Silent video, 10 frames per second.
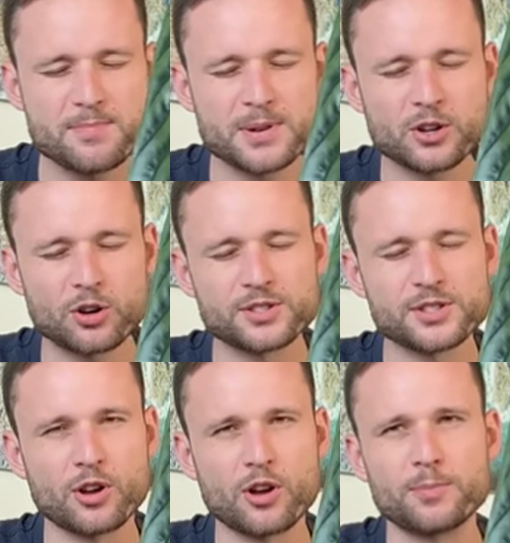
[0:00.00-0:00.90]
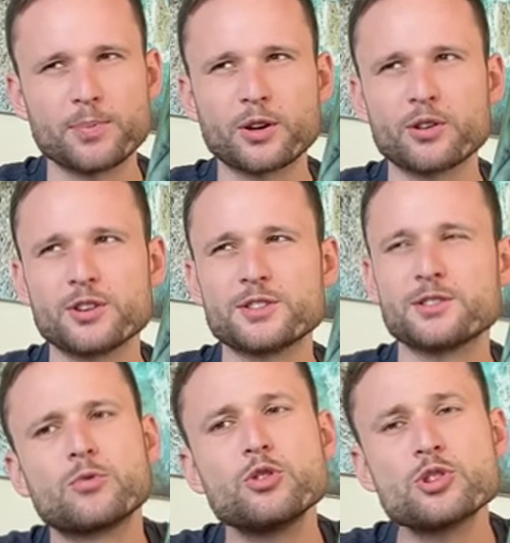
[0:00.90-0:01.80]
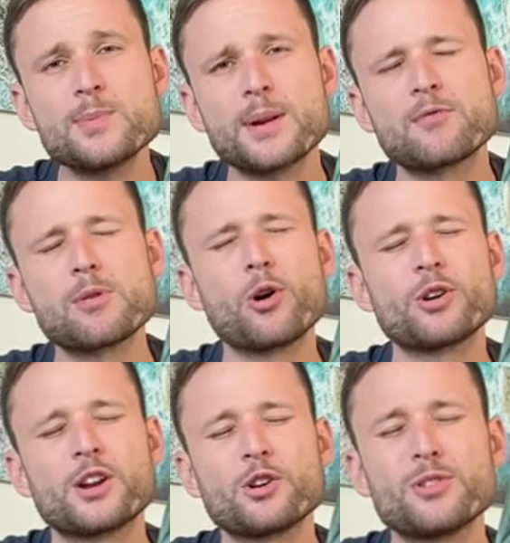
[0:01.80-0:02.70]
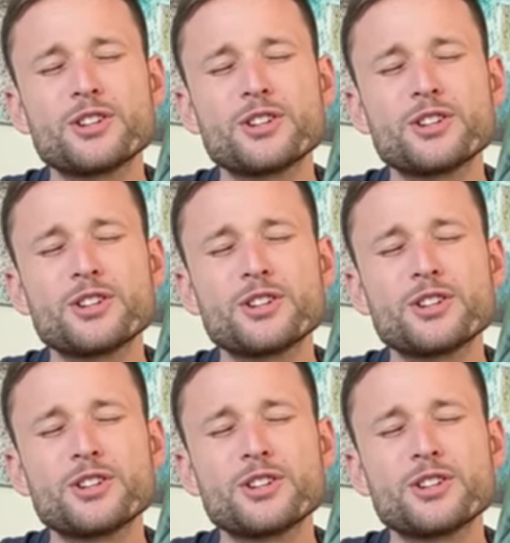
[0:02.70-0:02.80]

a bit concerned because usually when I repot it, I don't want